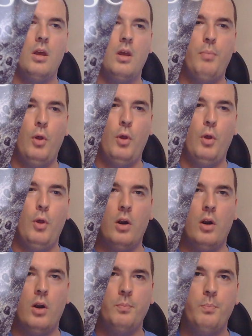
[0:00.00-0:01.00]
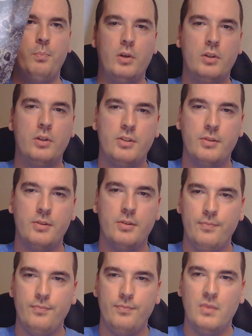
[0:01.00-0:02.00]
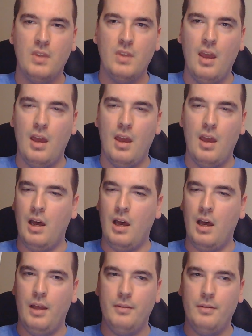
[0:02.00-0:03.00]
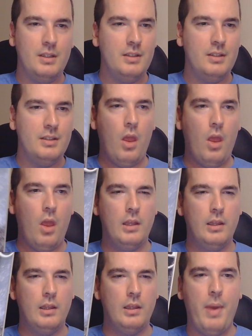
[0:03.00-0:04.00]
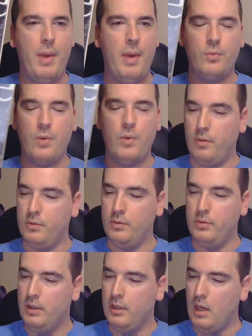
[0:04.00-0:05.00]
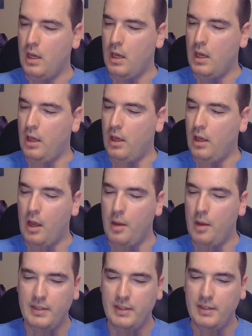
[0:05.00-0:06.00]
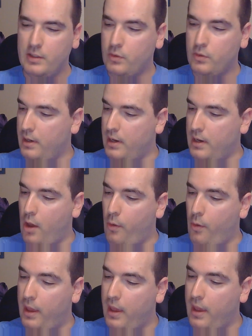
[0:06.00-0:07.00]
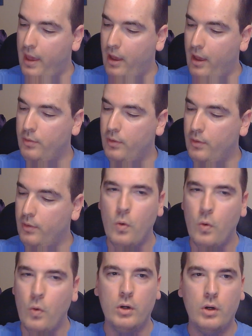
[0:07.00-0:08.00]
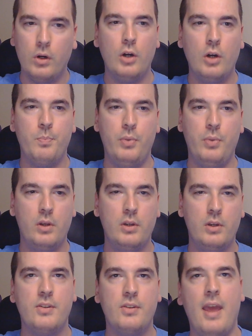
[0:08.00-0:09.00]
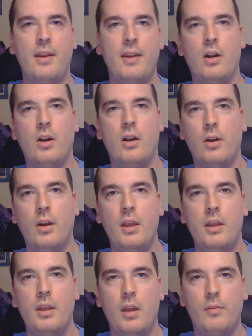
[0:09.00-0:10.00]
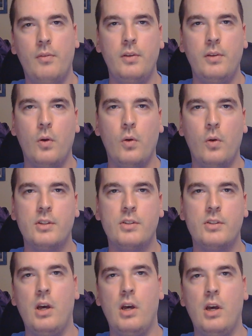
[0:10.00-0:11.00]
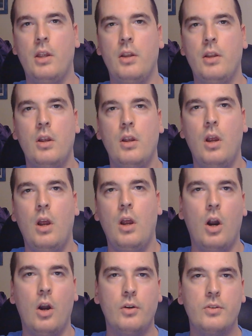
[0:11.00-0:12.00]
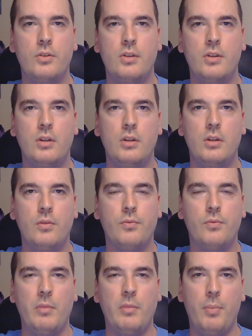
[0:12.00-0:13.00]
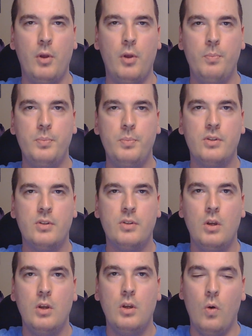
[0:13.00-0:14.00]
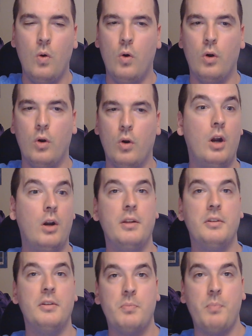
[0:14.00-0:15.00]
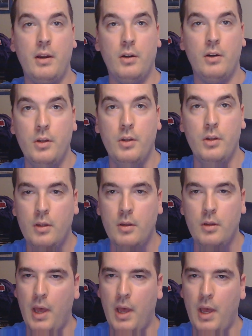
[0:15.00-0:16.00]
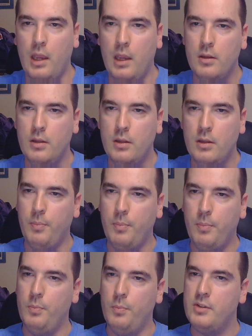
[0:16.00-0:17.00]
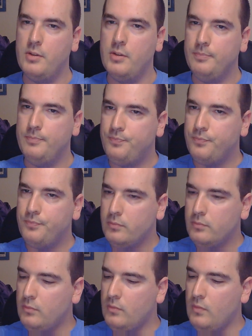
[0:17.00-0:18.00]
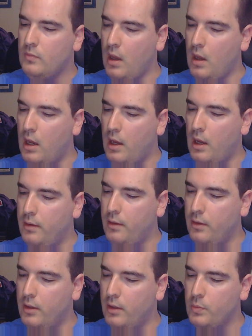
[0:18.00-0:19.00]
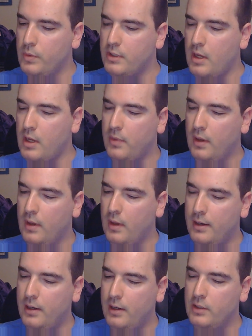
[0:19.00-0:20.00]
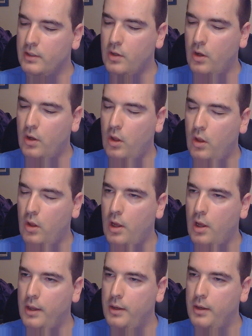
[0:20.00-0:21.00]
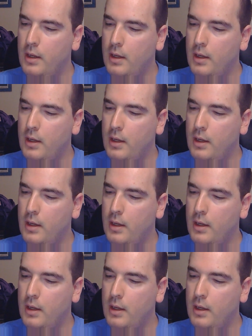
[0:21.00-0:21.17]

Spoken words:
pulp art books. Uh, a little background. On my desk right now, I have four art books that are heavily focused on art from the pulps or art inspired by the pulps. And this was something that I saw on